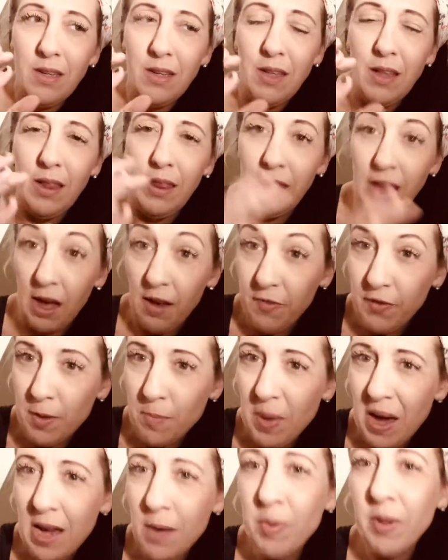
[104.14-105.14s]
love
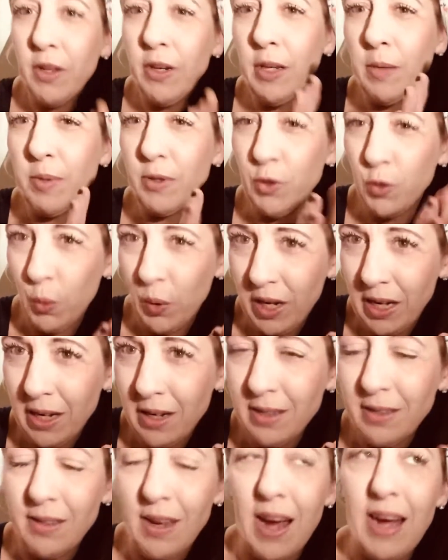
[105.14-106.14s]
compatibility
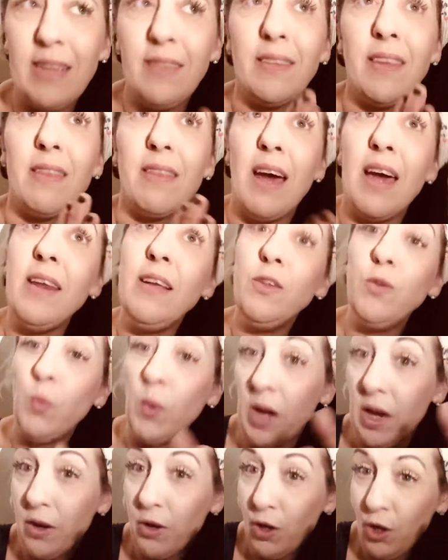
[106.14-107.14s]
between signs, and that is
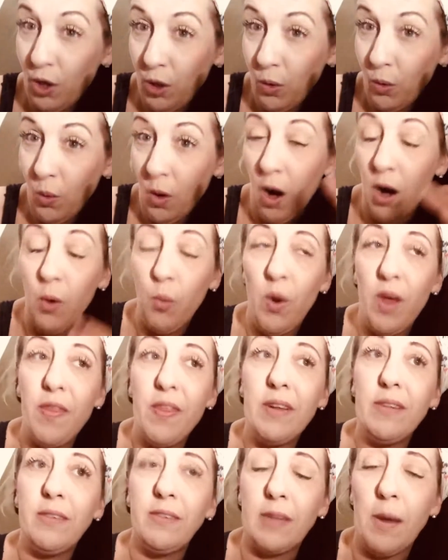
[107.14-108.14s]
when you are with
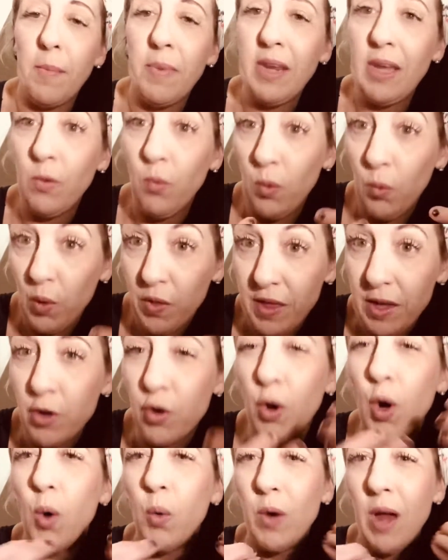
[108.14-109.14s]
somebody within
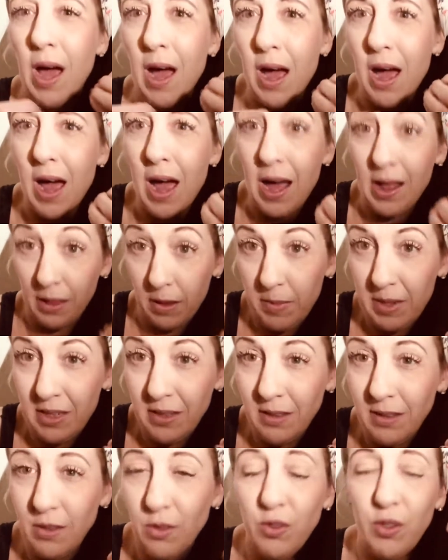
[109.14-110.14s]
your own
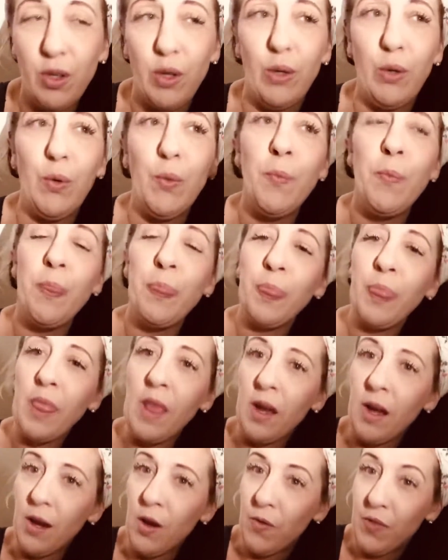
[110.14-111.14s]
element. So
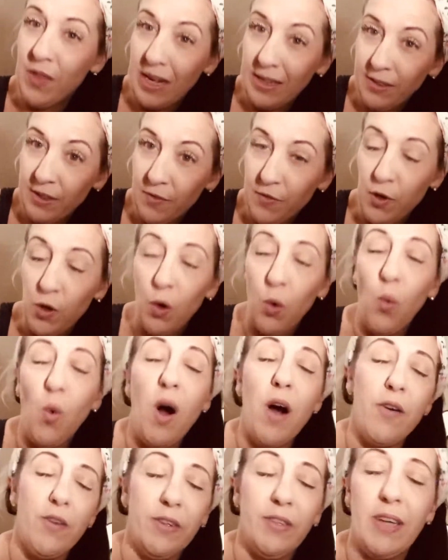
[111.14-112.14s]
that's if you're a
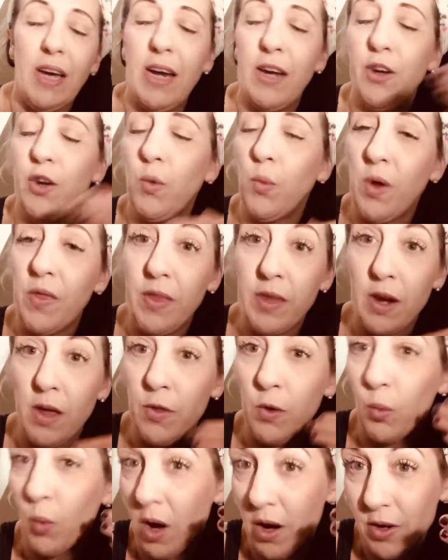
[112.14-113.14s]
water sign, you're with
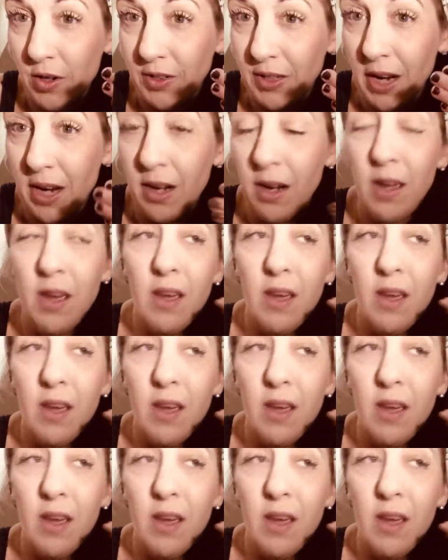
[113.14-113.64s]
another water sign.